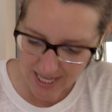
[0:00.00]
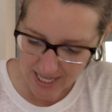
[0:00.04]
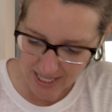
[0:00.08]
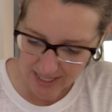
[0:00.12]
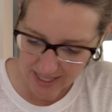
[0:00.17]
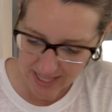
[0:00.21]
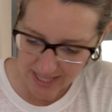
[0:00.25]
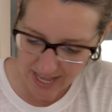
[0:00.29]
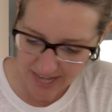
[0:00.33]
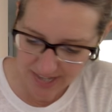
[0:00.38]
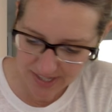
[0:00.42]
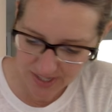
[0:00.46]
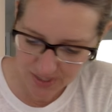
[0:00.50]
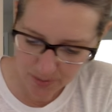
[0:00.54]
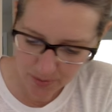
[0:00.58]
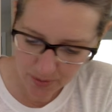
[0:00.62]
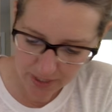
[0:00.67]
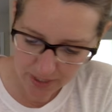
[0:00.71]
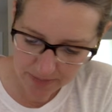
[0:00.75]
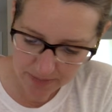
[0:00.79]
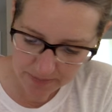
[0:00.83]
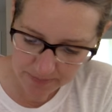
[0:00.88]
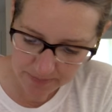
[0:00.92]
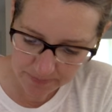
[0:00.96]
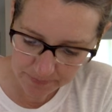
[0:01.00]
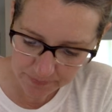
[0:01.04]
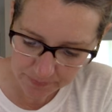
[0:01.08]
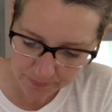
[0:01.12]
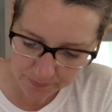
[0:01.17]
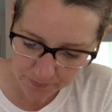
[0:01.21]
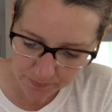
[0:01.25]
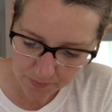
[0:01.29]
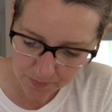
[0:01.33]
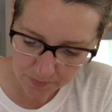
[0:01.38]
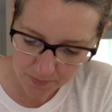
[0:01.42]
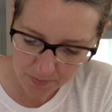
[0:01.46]
last one.
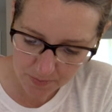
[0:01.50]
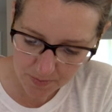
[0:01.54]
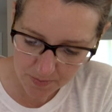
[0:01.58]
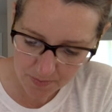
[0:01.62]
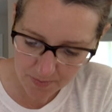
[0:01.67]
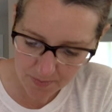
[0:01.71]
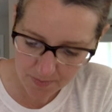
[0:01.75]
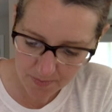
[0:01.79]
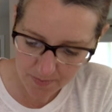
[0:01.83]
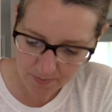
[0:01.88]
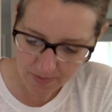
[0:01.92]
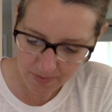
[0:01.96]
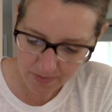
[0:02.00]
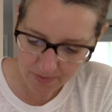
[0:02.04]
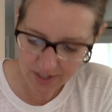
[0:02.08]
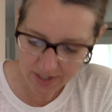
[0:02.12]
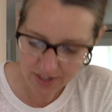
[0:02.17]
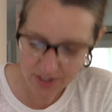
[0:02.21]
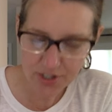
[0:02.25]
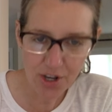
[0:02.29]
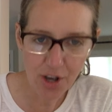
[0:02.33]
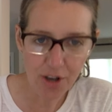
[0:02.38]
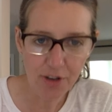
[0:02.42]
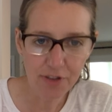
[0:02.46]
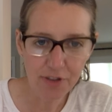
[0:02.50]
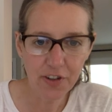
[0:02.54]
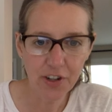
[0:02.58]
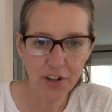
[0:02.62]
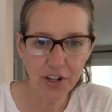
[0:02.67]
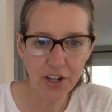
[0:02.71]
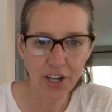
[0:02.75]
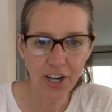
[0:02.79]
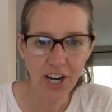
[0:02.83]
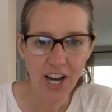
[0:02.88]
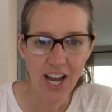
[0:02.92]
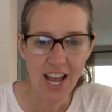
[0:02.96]

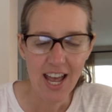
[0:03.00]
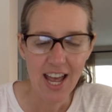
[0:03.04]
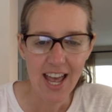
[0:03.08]
Sulfur